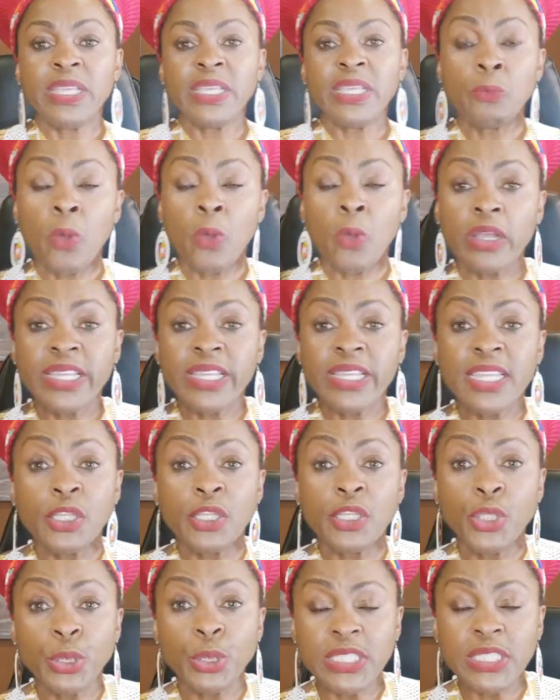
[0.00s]
walk in
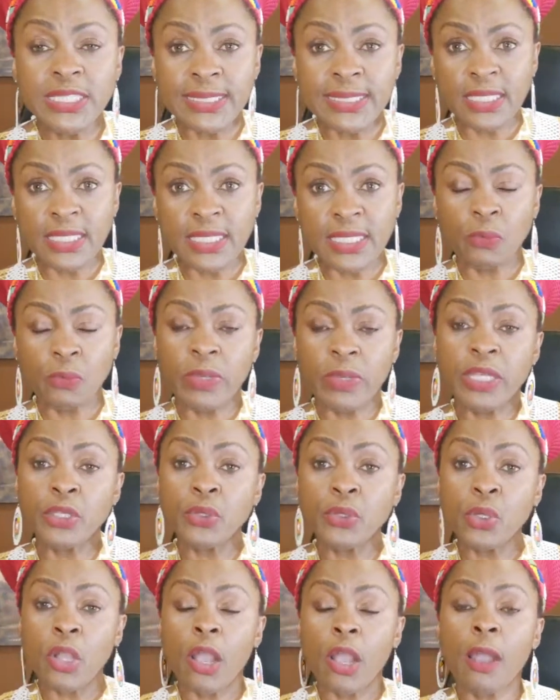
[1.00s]
unity. When you
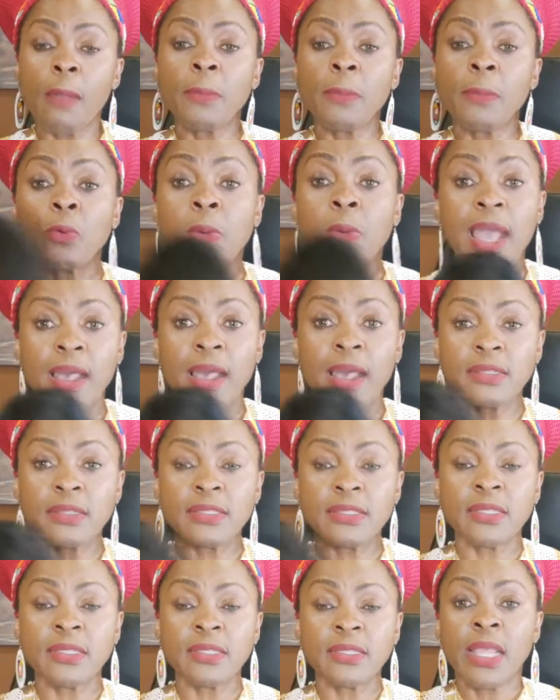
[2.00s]
come
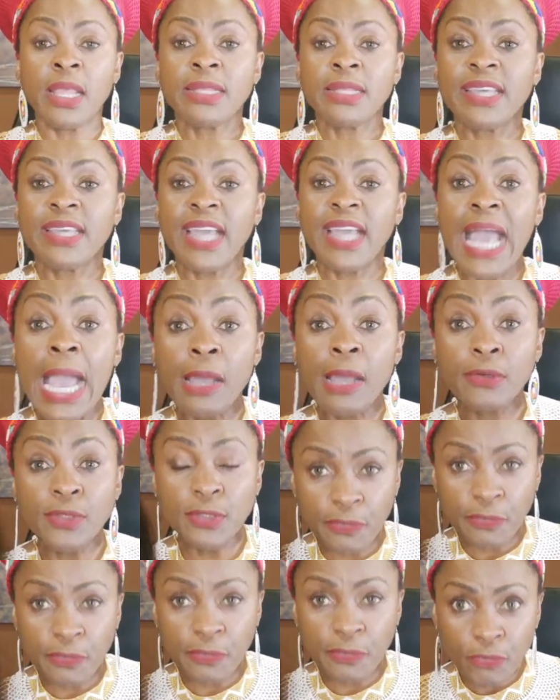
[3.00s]
around the house
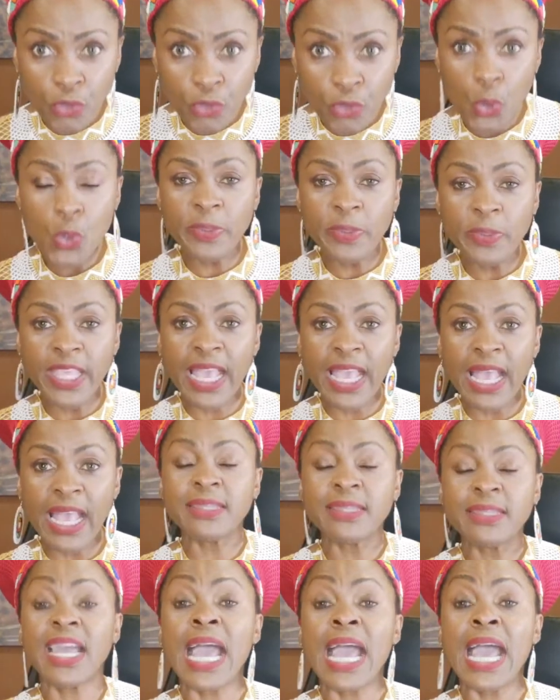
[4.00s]
of Nubia, the
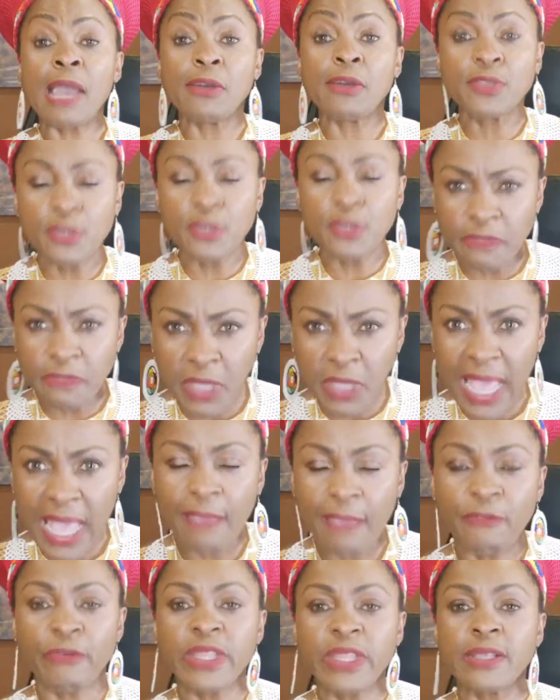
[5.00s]
house of the
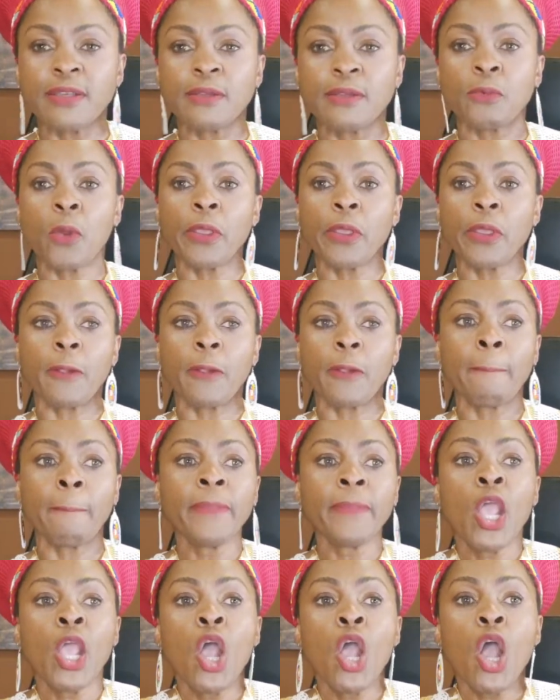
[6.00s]
African royal,
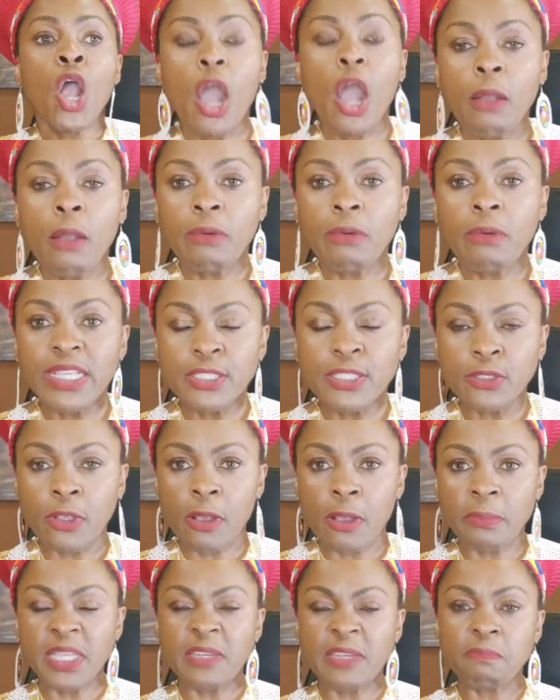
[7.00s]
always come
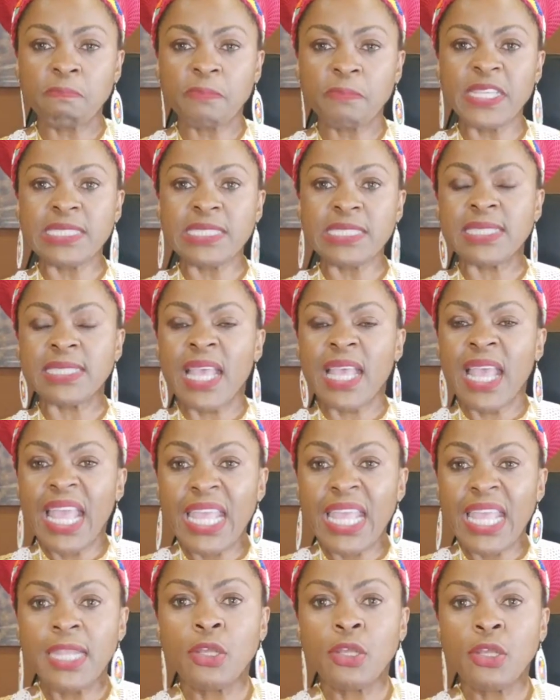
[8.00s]
in peace
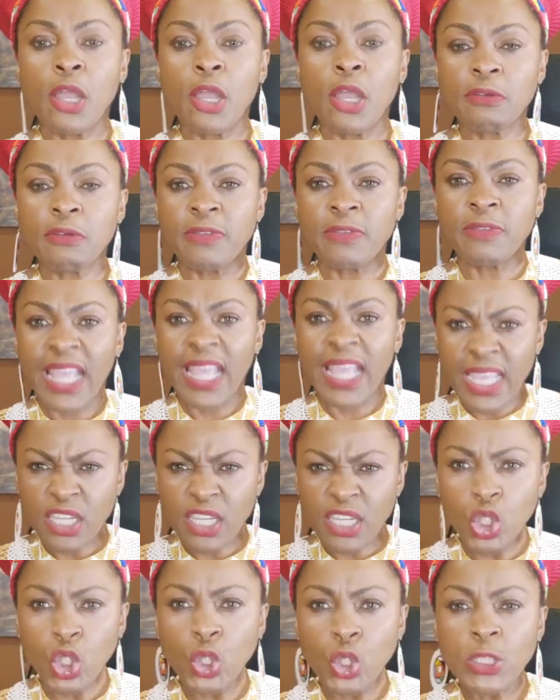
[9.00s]
and love and
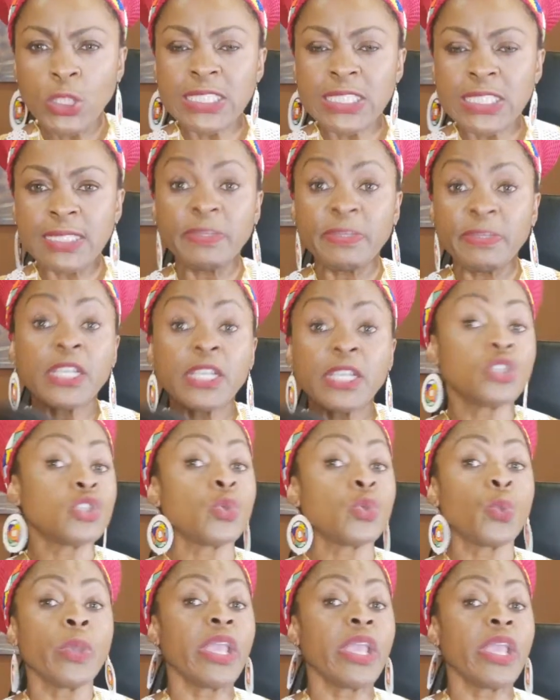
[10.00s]
unity, because
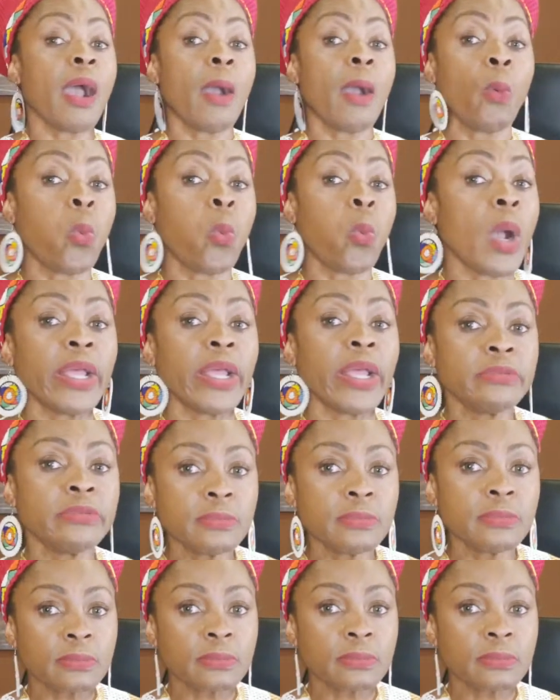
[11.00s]
we are one.